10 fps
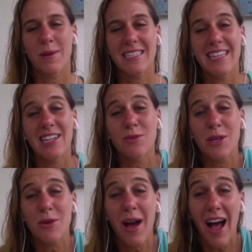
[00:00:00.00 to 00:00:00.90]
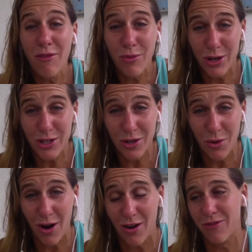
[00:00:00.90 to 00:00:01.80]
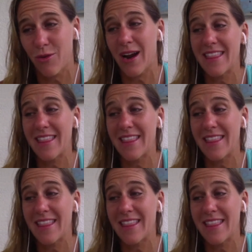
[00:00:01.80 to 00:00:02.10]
because that's what you have worked so hard for,